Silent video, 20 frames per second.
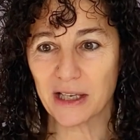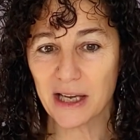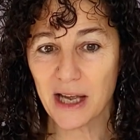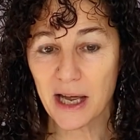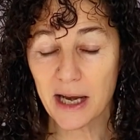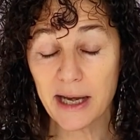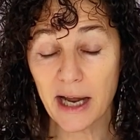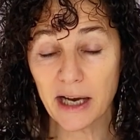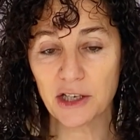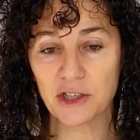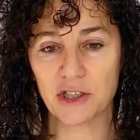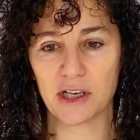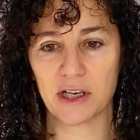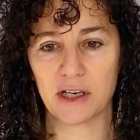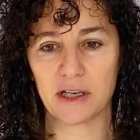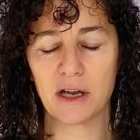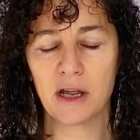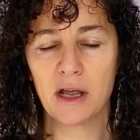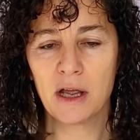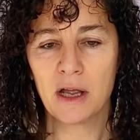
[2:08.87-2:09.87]

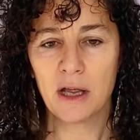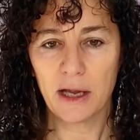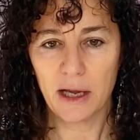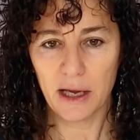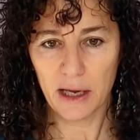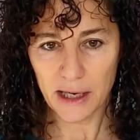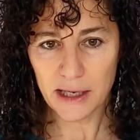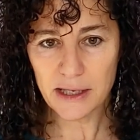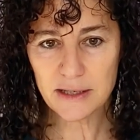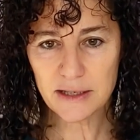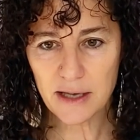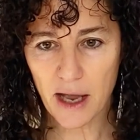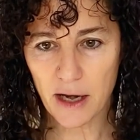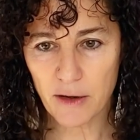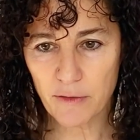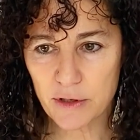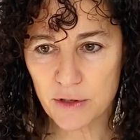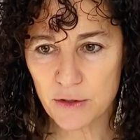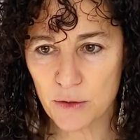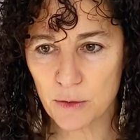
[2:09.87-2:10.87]
connection inside of
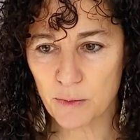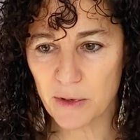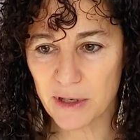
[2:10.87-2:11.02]
a Zoom.